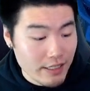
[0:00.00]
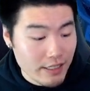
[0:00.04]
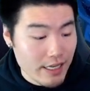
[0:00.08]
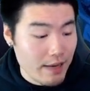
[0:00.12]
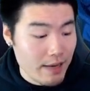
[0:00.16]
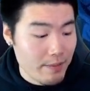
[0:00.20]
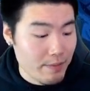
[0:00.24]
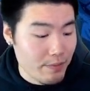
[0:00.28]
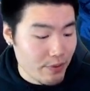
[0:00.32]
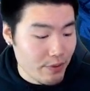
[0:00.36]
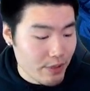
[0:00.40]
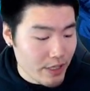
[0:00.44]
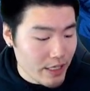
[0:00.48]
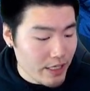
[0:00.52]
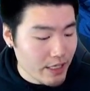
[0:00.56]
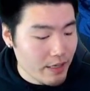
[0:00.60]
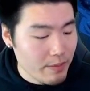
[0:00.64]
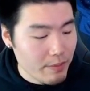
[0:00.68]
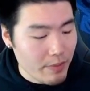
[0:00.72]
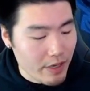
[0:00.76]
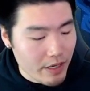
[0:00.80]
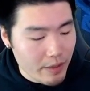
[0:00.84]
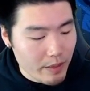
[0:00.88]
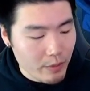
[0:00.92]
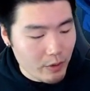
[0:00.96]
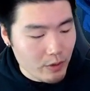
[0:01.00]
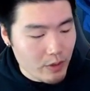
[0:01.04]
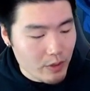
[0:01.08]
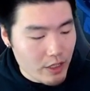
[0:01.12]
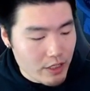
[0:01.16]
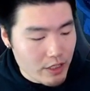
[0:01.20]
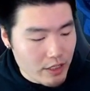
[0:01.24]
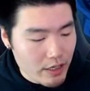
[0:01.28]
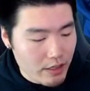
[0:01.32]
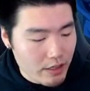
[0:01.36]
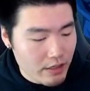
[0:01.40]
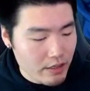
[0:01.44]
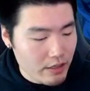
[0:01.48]
yeah, pretty comparable to
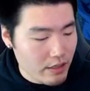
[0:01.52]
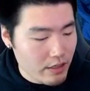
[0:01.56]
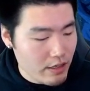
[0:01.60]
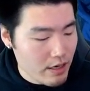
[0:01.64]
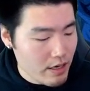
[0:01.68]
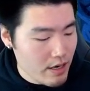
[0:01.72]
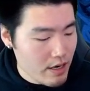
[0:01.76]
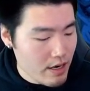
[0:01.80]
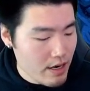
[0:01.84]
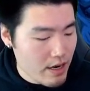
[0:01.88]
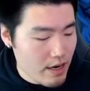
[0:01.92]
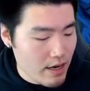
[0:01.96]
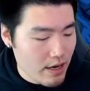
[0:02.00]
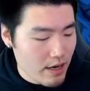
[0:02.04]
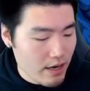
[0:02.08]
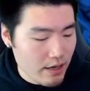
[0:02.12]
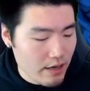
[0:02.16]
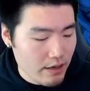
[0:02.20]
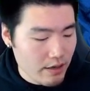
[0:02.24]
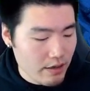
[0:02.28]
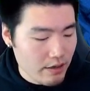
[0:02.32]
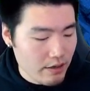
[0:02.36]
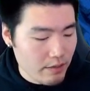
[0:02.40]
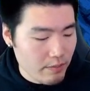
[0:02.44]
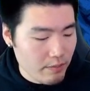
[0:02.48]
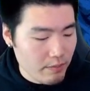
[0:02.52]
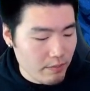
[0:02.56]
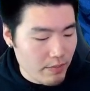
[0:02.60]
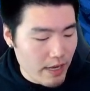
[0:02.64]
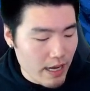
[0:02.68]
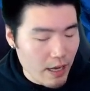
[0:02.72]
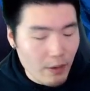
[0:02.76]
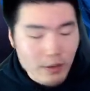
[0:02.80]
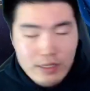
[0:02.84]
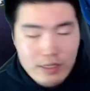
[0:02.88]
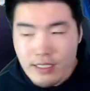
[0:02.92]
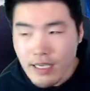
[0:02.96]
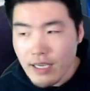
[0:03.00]
each other. Um, I
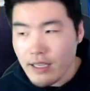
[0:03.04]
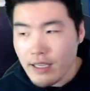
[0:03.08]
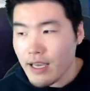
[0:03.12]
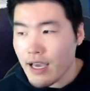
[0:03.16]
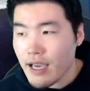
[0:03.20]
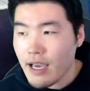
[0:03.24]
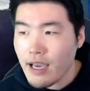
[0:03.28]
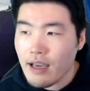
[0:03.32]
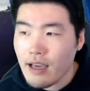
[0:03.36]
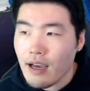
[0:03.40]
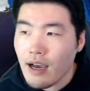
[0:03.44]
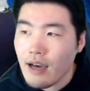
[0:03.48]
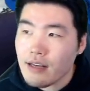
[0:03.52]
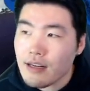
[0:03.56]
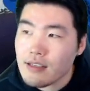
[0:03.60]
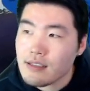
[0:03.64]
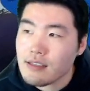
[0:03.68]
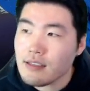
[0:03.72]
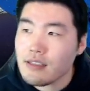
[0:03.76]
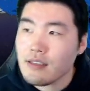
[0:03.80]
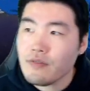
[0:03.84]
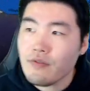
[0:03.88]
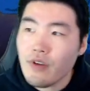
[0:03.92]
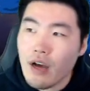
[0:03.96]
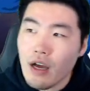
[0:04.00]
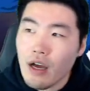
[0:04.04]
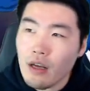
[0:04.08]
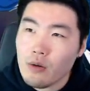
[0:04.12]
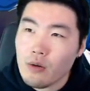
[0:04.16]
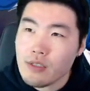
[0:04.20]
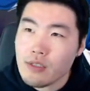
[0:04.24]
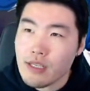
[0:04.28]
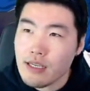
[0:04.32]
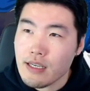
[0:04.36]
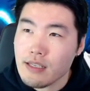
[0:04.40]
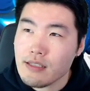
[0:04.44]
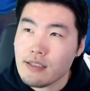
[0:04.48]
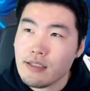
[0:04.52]
would say that, honestly,
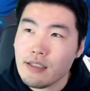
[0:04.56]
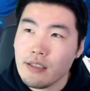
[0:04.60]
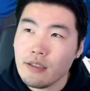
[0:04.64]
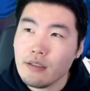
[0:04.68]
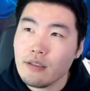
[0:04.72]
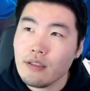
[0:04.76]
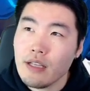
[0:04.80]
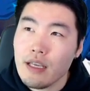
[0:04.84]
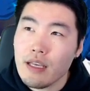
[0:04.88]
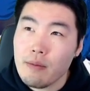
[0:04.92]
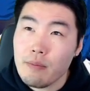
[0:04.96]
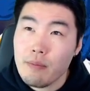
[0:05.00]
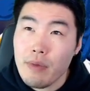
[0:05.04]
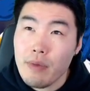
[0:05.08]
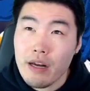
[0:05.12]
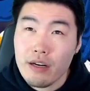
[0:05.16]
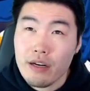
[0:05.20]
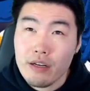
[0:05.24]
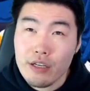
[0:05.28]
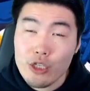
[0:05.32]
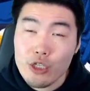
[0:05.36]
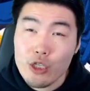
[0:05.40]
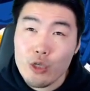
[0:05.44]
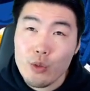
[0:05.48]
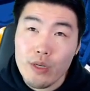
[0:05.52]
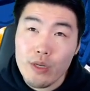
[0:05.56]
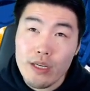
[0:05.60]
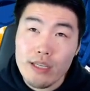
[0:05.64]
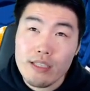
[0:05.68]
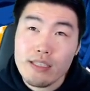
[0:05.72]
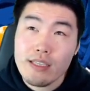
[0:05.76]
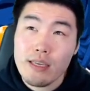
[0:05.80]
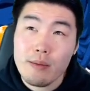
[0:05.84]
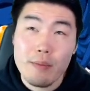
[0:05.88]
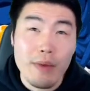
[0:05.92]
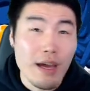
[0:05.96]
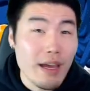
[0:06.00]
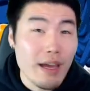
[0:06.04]
Vados is still a better unit,
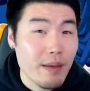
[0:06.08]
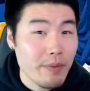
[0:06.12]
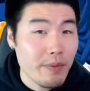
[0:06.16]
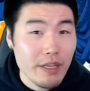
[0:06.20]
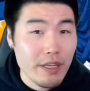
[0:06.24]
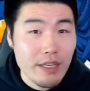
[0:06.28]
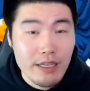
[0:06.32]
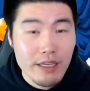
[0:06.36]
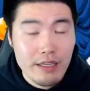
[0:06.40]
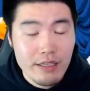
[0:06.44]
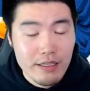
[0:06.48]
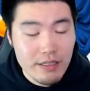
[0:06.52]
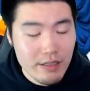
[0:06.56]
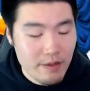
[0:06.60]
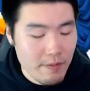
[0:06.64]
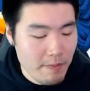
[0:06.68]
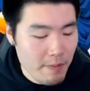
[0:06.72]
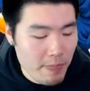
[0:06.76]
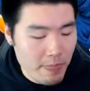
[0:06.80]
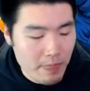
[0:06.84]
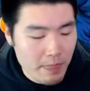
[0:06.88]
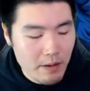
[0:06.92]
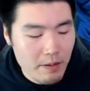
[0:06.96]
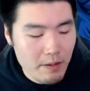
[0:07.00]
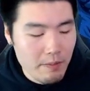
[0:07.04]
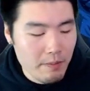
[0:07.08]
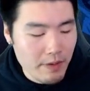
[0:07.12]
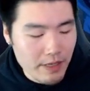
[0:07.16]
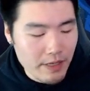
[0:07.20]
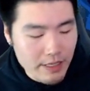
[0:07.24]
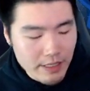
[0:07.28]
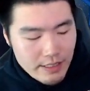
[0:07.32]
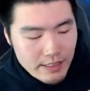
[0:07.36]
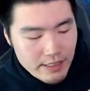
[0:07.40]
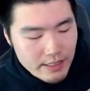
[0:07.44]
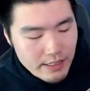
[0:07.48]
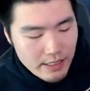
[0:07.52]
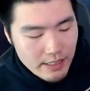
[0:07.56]
in my opinion.
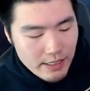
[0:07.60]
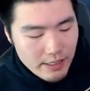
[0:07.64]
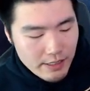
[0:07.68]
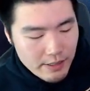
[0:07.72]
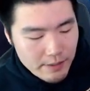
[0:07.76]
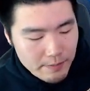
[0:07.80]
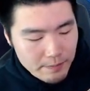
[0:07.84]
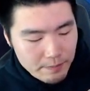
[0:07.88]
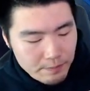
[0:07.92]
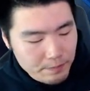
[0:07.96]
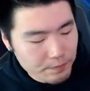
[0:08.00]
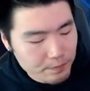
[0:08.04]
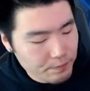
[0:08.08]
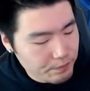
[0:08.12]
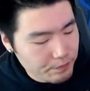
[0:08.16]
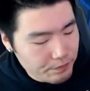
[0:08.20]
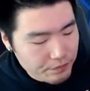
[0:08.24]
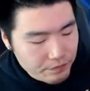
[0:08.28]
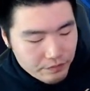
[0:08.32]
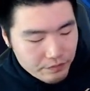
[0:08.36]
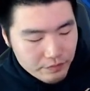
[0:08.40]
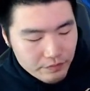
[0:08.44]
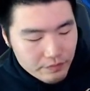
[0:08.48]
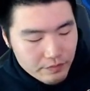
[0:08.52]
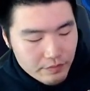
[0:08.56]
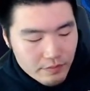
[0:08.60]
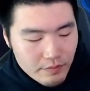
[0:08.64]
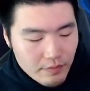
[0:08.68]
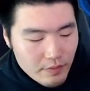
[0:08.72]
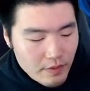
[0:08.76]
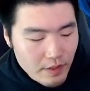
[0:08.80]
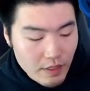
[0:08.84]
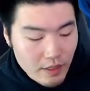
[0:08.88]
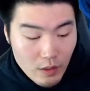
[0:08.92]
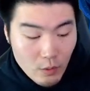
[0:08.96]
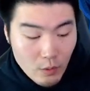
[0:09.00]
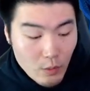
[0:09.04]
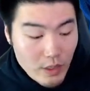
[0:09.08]
But, um,
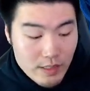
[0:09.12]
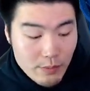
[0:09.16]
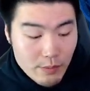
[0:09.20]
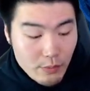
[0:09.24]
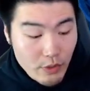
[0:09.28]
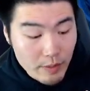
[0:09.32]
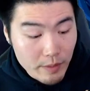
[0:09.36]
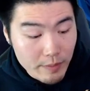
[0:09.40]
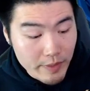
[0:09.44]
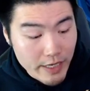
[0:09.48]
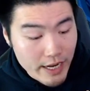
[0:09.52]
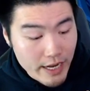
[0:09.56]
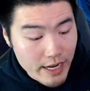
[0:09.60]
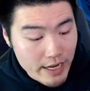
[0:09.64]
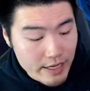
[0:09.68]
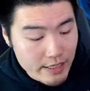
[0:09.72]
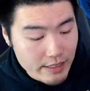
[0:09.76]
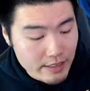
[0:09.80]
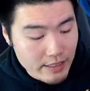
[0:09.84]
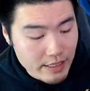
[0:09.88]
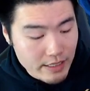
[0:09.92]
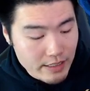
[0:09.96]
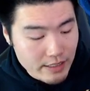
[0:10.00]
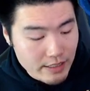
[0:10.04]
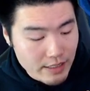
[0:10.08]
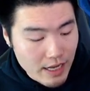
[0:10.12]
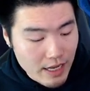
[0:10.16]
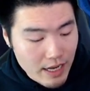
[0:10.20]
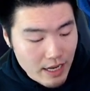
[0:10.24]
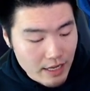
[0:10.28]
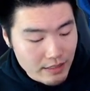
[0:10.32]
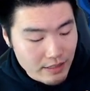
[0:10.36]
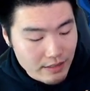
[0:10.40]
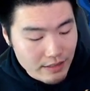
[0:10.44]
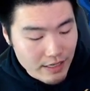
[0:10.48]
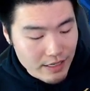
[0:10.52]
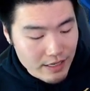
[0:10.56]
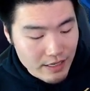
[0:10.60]
you know, West Supreme Kai is
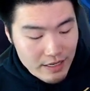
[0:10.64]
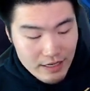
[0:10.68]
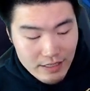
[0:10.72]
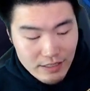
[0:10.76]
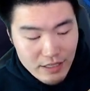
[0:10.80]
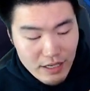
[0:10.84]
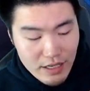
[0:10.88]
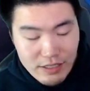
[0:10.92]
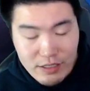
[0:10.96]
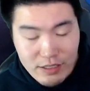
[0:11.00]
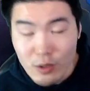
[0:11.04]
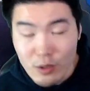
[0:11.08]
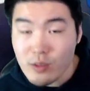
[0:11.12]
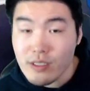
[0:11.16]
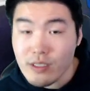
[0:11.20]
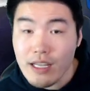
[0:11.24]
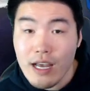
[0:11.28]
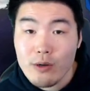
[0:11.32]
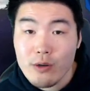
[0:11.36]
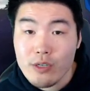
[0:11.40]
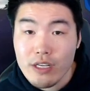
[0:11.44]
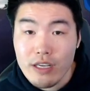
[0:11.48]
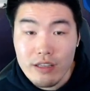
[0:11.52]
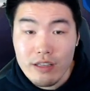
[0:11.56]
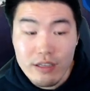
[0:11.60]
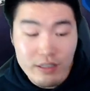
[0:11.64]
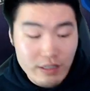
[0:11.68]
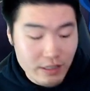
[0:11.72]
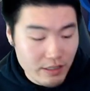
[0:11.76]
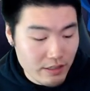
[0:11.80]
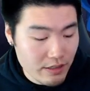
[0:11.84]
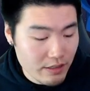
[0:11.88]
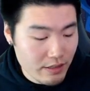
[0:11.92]
not, is, is no slouch either.